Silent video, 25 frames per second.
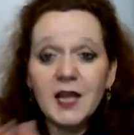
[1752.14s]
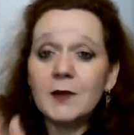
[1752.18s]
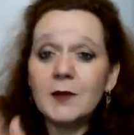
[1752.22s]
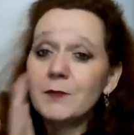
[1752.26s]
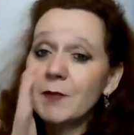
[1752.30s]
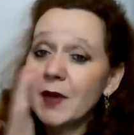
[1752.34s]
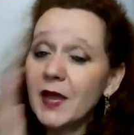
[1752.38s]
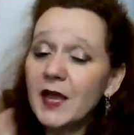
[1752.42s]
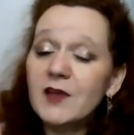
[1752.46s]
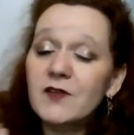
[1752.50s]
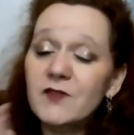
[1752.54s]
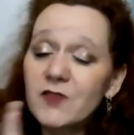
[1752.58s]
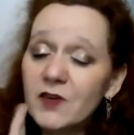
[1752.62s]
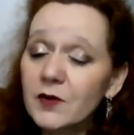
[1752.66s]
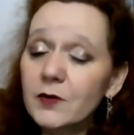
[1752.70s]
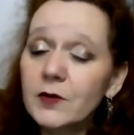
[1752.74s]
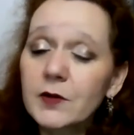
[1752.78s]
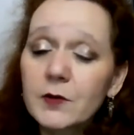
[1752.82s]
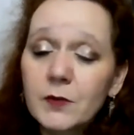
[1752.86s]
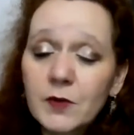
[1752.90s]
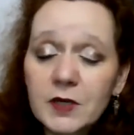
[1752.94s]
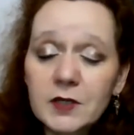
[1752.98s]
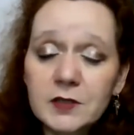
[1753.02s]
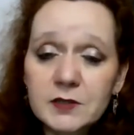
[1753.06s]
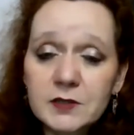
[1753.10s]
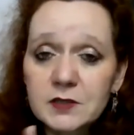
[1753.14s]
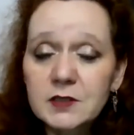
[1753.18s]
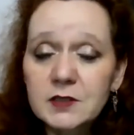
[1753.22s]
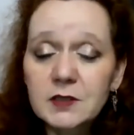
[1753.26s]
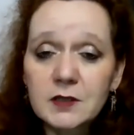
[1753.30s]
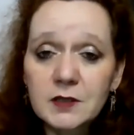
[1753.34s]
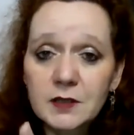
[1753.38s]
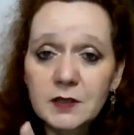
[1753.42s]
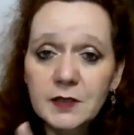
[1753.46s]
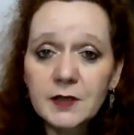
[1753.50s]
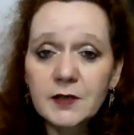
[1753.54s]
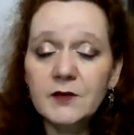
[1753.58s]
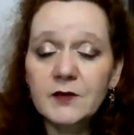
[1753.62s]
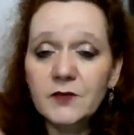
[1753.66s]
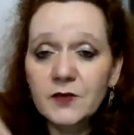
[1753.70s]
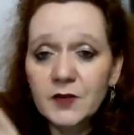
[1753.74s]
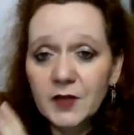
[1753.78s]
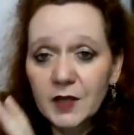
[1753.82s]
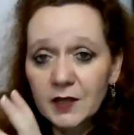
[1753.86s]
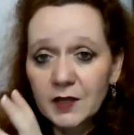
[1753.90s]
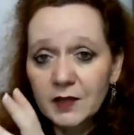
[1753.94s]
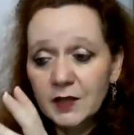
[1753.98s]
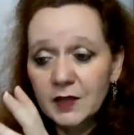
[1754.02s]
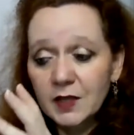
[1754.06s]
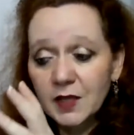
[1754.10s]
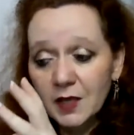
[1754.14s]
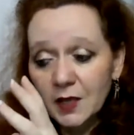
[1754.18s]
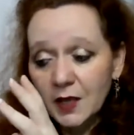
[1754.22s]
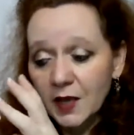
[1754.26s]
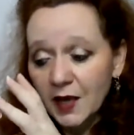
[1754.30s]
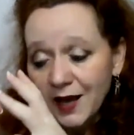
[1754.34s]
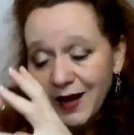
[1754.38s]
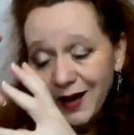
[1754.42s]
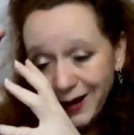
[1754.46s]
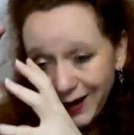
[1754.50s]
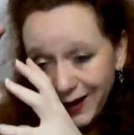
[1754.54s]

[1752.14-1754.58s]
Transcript: they may very well still live in the